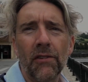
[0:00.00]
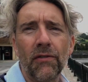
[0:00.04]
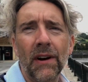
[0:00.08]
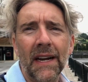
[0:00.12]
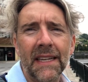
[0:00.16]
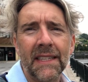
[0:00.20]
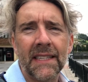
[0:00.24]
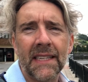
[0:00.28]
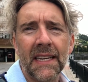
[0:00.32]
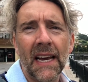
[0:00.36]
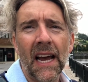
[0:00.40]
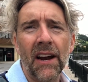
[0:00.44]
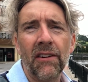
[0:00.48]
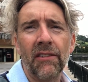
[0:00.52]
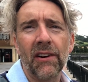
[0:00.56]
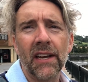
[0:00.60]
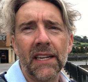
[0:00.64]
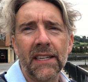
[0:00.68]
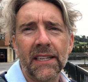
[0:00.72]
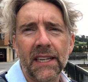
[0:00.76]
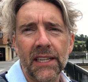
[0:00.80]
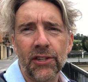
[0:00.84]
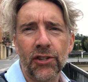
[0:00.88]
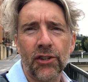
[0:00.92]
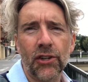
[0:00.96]
Renteria
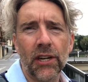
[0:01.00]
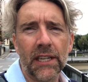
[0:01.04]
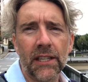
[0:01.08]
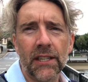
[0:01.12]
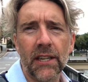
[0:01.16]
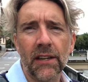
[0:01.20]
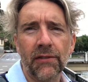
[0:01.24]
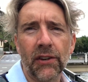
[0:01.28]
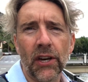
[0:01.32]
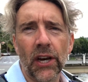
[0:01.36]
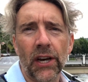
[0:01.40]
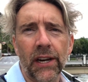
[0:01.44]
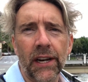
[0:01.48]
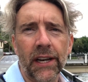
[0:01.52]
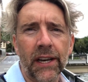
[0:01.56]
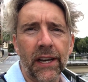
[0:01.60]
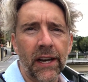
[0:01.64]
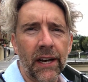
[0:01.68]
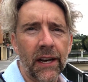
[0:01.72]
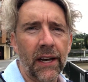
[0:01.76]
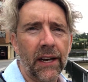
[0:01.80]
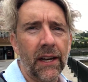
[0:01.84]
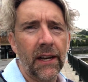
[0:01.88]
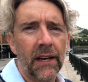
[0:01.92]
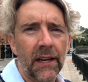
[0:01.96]
district of
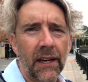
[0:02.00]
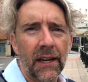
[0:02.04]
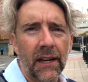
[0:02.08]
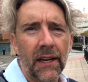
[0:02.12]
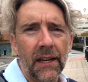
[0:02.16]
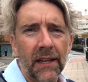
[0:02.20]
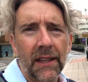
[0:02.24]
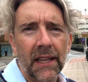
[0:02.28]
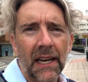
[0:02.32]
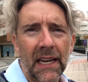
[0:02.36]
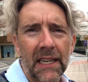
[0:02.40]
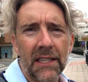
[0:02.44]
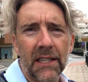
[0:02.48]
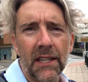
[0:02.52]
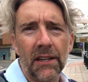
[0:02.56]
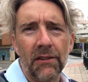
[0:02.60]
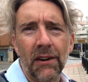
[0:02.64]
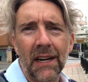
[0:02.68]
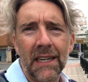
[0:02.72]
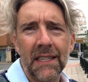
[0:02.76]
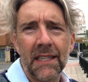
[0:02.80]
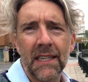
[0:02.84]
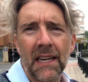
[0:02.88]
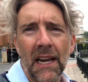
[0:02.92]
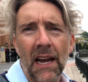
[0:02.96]
Guernica. That's the
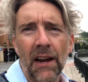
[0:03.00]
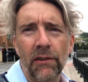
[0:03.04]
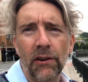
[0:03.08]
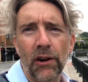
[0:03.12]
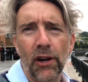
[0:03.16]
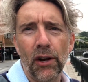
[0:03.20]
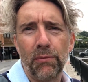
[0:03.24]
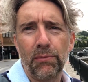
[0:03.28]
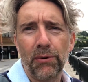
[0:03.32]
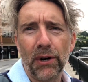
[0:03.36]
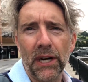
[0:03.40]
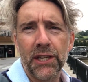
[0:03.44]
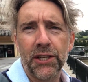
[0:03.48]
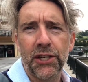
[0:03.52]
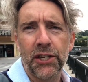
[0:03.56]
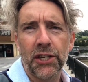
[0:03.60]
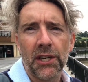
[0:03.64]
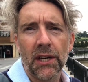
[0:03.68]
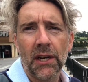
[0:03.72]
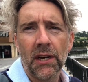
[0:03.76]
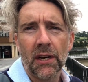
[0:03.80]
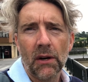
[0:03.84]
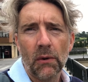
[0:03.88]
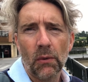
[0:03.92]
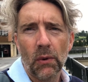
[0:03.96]
Renteria Bridge,
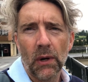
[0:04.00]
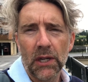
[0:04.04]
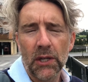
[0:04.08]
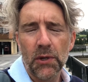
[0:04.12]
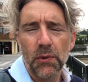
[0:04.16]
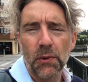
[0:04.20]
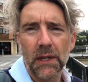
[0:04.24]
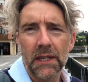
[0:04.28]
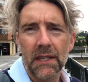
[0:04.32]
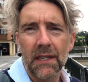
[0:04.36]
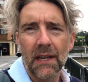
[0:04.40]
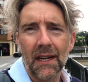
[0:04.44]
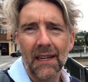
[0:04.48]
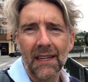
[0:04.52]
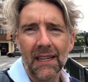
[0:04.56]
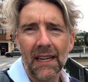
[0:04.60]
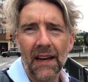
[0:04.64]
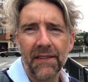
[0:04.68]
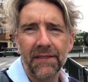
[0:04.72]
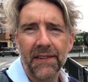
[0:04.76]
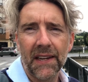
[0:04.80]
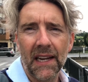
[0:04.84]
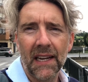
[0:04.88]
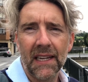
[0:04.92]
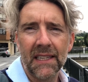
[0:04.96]
which was
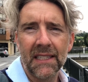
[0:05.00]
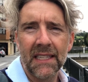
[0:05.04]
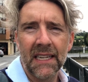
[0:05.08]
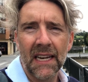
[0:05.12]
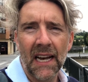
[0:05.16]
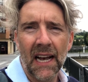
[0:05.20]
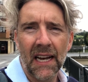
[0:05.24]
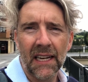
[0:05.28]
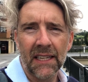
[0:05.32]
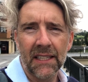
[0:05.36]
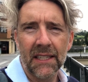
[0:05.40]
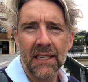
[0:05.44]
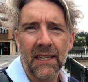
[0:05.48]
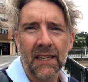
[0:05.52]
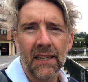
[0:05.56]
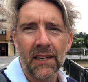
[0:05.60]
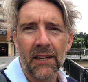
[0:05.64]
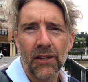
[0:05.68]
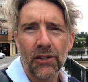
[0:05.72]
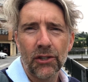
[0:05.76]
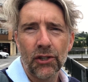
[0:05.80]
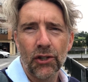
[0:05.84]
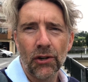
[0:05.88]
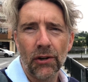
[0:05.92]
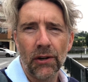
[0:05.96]
left intact
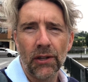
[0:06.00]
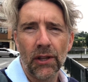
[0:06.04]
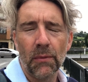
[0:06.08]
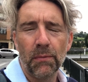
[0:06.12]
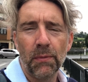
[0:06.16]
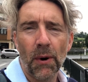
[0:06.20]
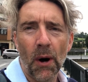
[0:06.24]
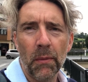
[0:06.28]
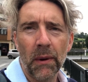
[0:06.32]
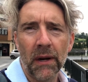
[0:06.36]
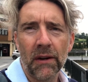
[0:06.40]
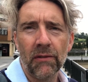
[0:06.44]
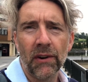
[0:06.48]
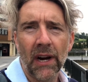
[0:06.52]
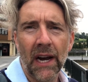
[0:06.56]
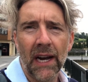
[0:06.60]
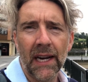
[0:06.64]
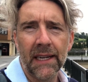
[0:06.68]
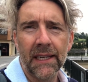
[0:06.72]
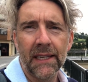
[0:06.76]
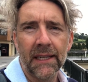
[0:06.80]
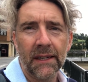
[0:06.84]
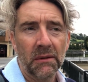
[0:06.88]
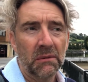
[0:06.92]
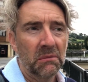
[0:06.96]
during the bombing
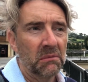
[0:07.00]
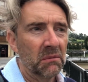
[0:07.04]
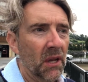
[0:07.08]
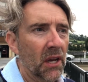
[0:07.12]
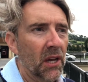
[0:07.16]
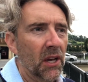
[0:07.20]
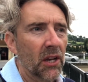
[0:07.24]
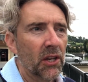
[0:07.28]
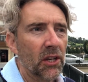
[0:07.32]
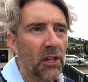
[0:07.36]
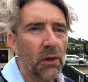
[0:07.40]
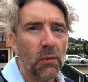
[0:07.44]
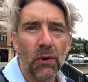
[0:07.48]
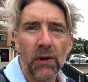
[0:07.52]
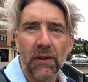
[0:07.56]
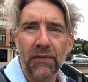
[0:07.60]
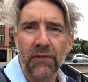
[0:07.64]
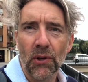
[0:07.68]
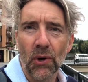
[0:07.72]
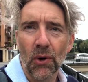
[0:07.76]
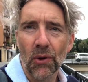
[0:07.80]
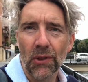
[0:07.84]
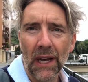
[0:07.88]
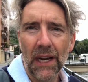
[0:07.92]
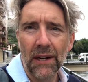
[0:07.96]
raid. You would have
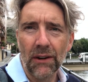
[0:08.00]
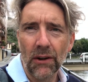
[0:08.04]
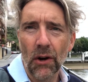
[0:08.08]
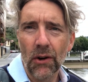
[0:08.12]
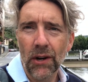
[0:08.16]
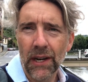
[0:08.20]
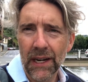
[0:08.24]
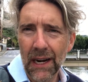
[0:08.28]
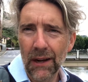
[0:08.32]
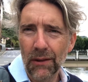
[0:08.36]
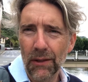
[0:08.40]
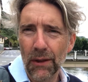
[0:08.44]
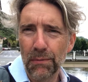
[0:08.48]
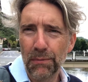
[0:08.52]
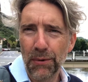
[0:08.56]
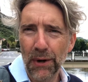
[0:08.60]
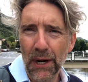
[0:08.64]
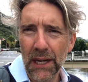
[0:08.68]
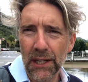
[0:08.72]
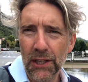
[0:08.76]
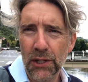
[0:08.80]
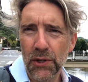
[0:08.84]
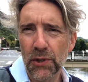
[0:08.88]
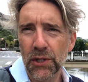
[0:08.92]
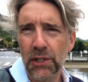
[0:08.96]
thought that knocking out the
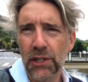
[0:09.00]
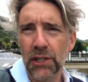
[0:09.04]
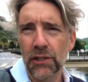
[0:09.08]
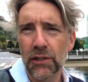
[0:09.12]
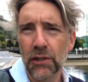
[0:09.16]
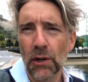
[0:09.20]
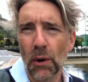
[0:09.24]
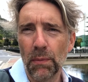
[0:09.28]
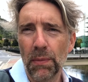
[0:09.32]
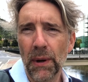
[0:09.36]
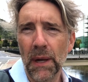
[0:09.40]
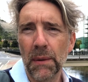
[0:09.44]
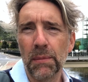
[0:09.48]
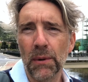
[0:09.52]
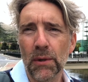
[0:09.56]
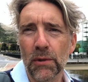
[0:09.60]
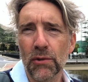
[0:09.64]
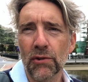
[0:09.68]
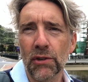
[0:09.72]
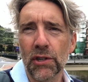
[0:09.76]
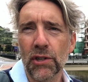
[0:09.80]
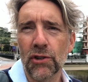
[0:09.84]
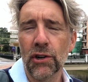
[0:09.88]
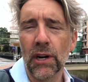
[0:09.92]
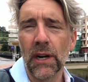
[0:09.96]
bridge to stop people's
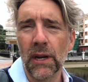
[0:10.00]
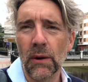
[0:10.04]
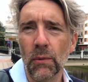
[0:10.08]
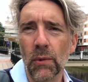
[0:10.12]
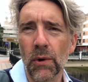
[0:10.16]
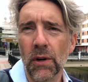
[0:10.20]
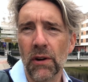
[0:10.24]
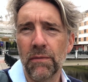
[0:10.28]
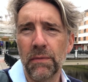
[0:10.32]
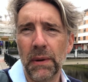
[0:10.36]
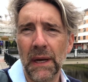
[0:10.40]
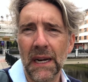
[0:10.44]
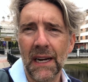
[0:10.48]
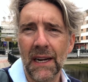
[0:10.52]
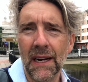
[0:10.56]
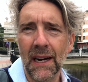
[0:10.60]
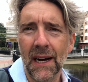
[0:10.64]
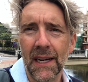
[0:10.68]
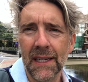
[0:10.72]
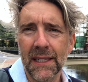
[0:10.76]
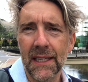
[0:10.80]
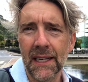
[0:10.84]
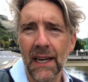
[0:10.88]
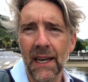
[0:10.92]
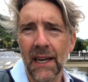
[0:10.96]
retreat would have been an
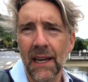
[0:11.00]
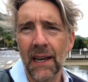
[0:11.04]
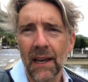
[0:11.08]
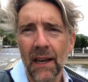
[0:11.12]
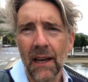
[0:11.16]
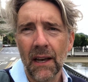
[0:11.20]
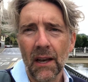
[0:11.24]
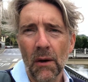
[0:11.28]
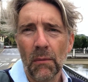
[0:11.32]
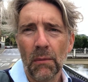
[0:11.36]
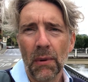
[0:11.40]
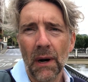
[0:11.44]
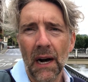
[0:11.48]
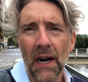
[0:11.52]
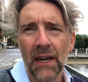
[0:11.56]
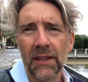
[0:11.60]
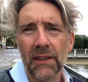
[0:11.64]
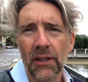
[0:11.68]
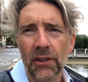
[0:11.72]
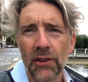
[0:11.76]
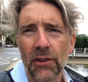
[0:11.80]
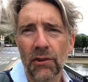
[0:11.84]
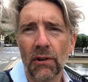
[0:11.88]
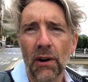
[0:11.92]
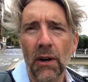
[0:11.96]
idea, but
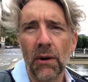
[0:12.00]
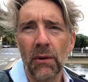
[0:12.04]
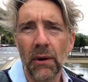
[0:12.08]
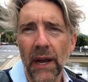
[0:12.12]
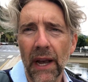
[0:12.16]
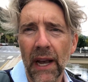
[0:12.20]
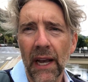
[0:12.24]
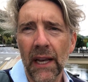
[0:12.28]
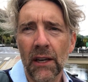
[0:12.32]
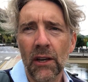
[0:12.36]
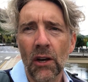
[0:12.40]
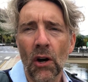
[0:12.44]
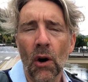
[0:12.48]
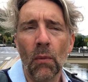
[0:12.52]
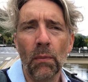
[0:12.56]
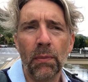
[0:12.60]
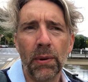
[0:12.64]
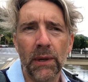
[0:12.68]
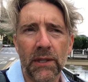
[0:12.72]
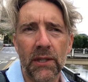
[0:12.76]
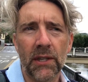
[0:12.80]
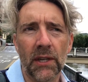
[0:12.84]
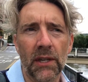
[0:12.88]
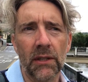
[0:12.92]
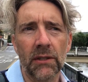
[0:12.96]
either through
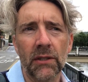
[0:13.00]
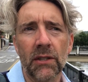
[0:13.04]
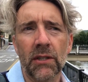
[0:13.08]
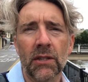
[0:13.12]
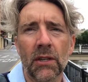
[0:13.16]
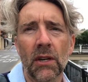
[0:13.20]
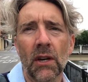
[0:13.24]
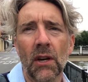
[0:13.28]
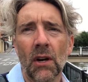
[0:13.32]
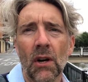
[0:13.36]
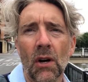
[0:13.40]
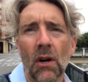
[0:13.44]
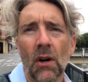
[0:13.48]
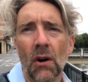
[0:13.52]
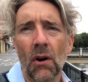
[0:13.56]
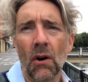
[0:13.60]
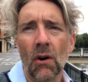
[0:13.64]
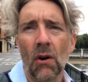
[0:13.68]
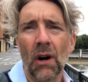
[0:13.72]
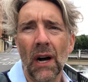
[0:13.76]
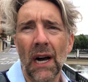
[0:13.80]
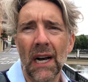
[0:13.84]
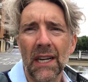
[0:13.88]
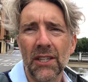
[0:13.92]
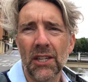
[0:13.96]
incompetence
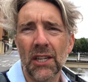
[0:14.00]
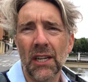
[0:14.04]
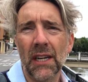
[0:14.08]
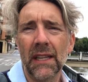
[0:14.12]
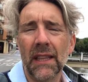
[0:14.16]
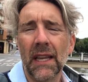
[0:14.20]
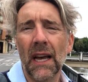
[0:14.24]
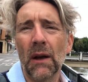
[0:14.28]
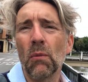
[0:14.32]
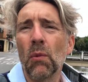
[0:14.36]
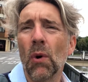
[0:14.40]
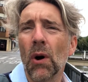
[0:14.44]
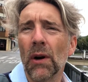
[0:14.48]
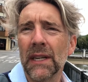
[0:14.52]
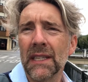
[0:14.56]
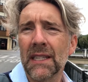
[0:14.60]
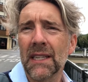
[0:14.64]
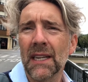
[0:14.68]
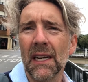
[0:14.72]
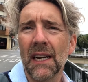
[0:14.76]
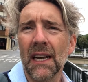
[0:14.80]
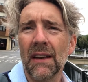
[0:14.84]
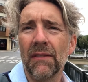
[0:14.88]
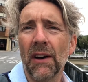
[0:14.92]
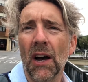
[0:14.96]
or actually they wanted
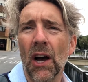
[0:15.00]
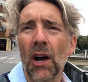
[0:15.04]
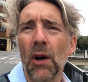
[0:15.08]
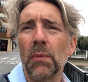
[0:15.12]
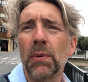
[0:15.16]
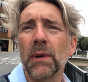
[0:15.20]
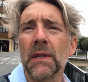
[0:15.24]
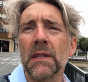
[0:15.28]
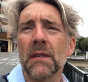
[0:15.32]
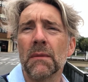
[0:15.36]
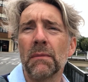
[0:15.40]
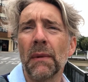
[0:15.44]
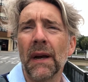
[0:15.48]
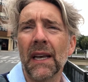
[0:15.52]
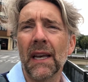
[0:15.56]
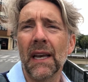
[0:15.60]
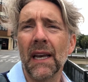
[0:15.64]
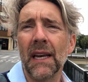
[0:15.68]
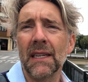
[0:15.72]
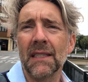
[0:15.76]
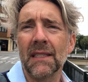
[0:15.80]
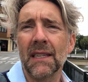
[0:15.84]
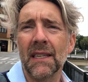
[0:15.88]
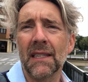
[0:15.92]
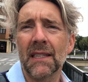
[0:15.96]
to leave it open to make it
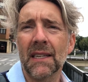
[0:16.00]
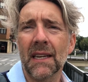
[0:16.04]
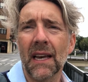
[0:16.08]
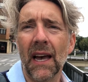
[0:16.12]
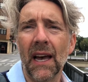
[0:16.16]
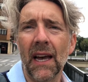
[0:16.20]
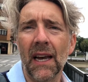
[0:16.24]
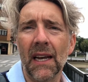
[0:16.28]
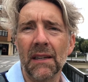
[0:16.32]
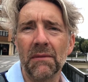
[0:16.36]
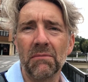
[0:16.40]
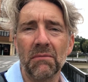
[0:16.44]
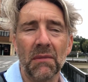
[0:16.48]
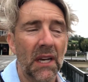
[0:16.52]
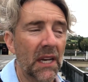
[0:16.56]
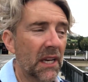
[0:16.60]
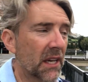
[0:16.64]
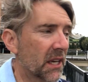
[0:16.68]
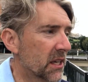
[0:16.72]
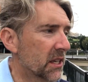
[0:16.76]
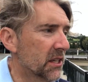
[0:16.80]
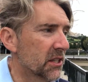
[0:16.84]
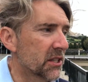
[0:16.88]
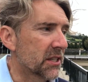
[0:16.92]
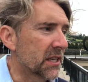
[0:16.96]
easier to get in.
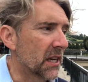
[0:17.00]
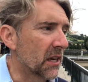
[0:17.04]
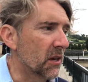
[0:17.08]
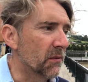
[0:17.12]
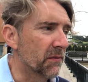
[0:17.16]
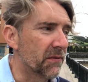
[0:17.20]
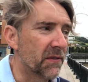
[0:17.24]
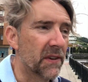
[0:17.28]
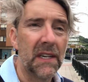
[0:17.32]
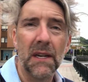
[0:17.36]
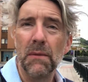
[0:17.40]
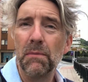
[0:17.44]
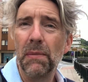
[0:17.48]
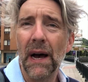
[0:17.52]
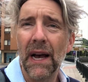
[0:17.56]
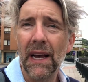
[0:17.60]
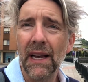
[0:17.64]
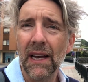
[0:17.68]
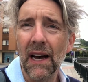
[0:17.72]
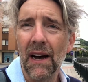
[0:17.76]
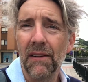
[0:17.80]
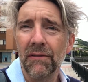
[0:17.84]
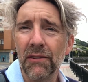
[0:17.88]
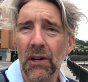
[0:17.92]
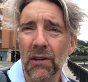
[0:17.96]
still up for
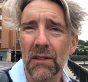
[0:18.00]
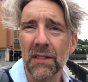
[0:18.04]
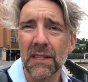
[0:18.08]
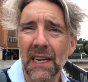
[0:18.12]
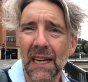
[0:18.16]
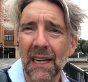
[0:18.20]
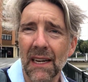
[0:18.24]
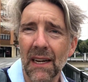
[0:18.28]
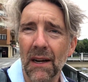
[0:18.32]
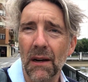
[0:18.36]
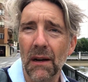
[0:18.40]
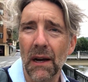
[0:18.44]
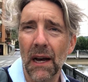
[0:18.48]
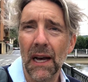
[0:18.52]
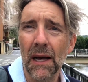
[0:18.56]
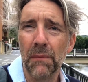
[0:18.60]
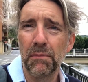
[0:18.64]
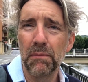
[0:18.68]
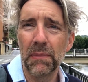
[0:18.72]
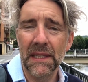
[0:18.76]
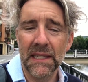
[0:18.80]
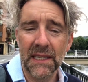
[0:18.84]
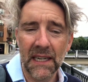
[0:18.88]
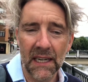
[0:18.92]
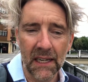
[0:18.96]
debate. I've not seen a
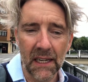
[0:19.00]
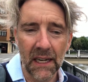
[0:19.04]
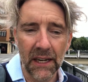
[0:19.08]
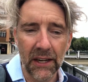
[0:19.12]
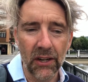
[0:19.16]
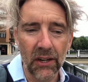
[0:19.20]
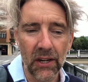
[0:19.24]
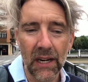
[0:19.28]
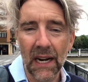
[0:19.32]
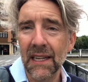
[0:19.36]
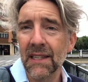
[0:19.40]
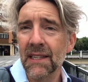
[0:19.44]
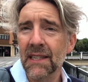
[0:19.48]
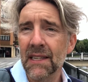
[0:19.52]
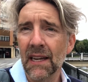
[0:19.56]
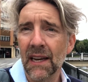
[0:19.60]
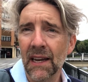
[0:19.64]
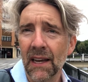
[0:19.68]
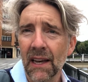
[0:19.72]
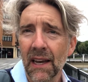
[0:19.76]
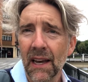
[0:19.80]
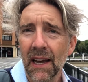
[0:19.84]
particularly good answer